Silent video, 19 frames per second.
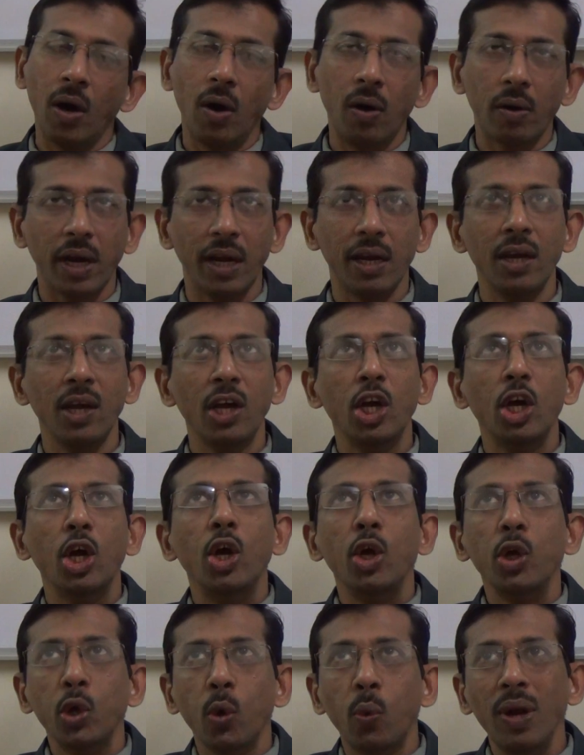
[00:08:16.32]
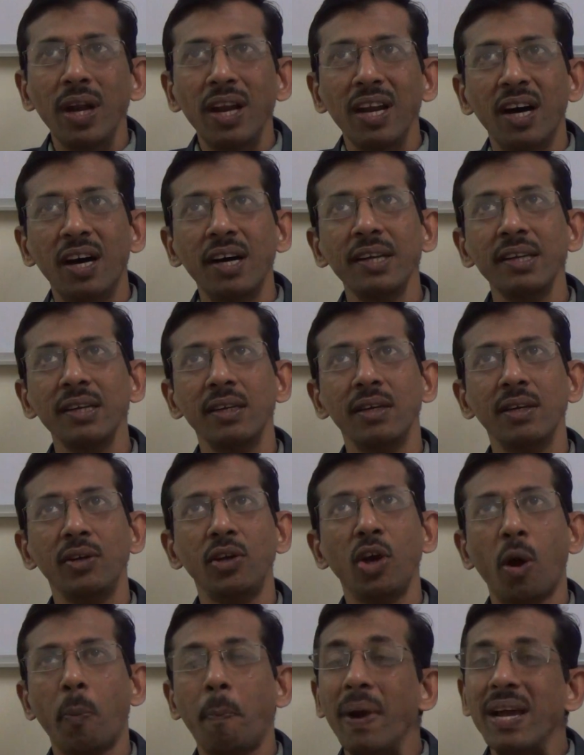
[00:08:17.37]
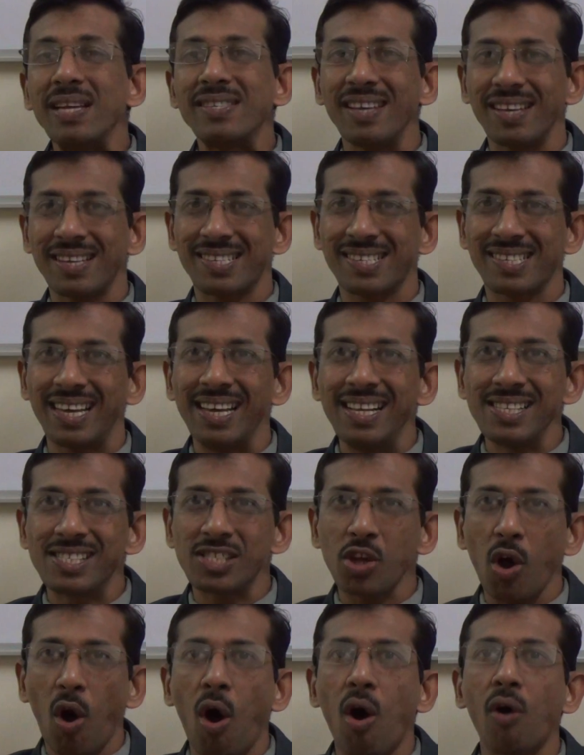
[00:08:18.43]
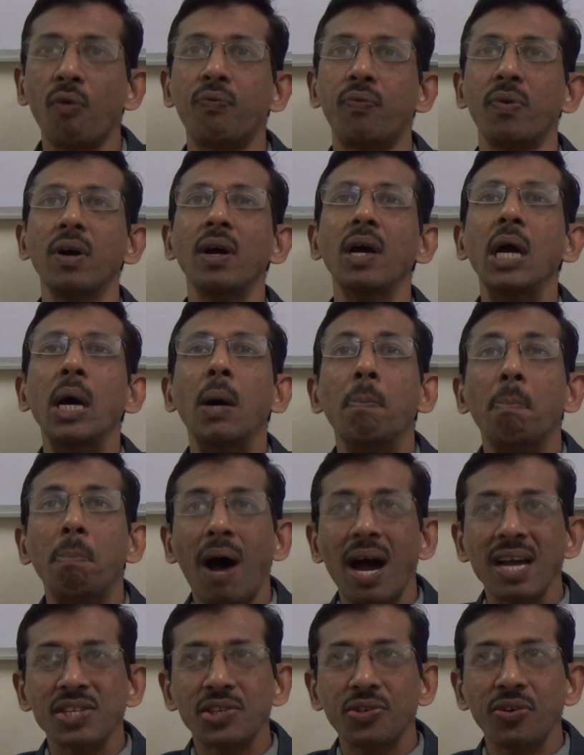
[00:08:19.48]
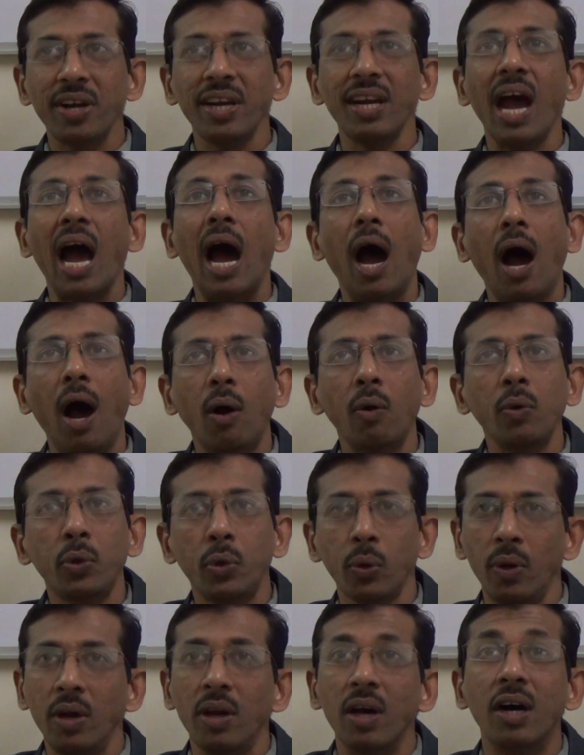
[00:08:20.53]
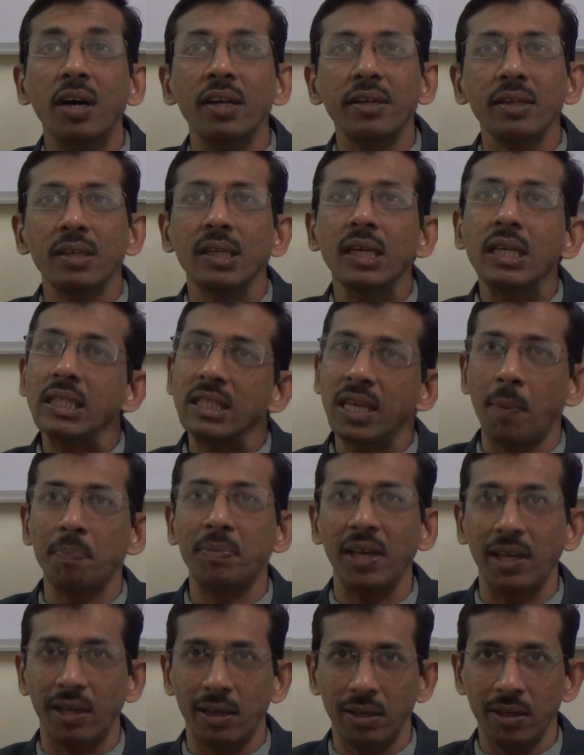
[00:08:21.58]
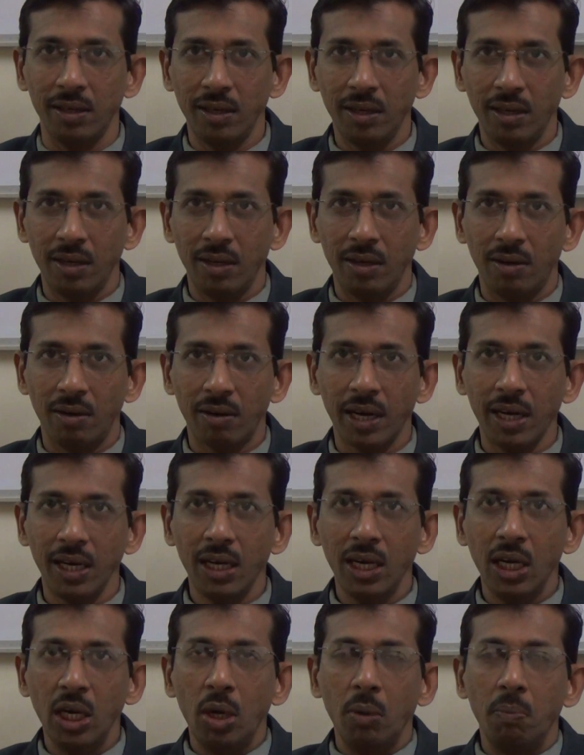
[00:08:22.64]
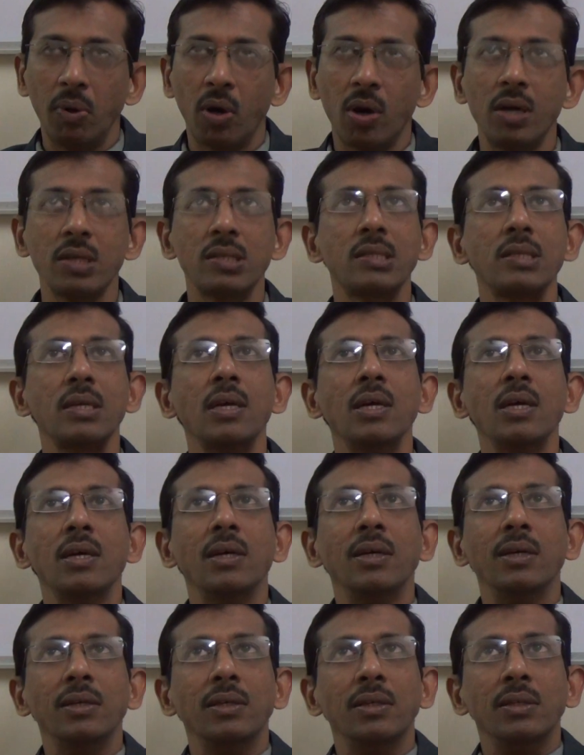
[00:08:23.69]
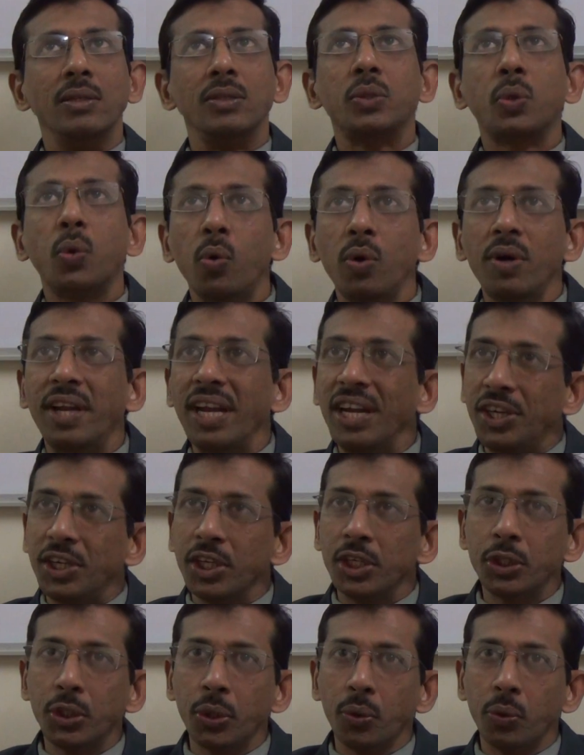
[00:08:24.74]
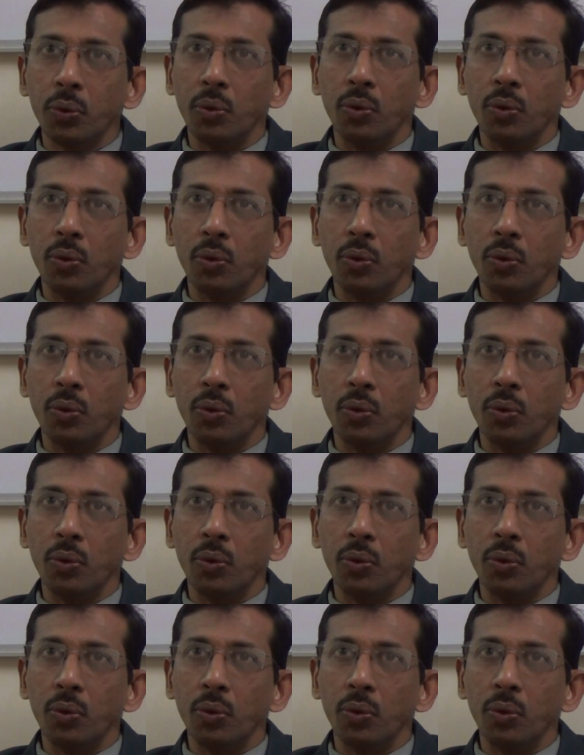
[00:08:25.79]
Okay, you will learn your basic skills of mastering how to learn something. Okay, because school teaches you,